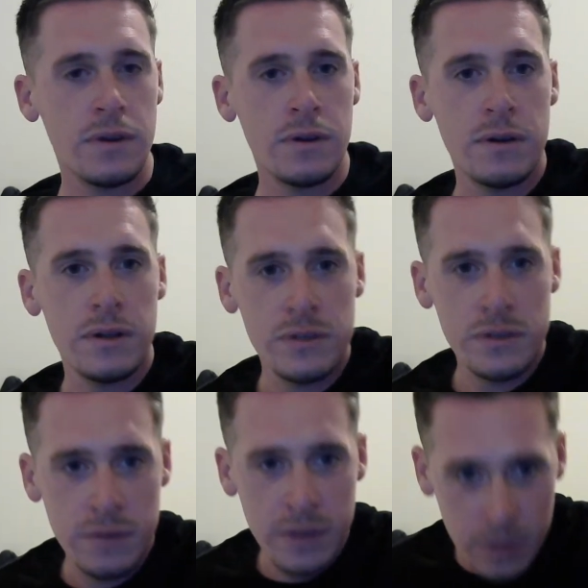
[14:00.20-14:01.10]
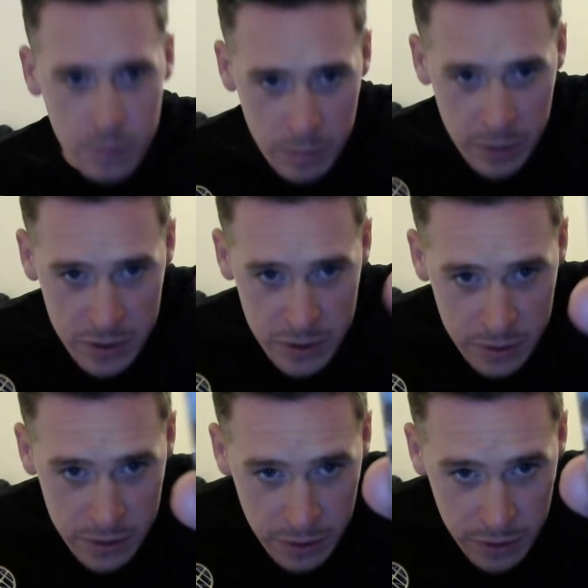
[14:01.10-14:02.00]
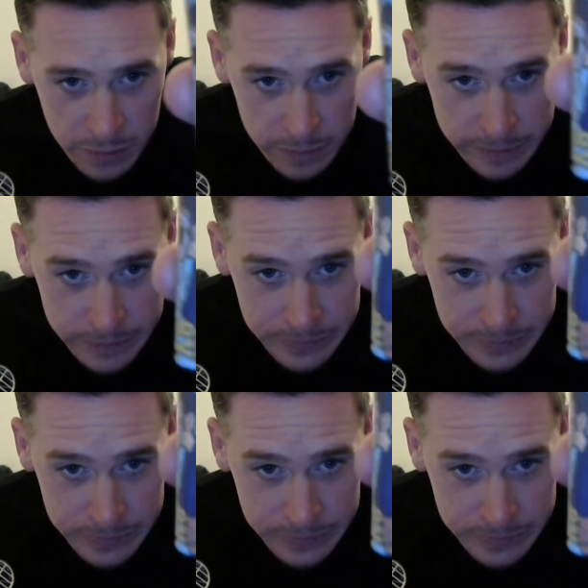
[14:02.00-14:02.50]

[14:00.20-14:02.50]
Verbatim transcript: All right, so now we're basically done.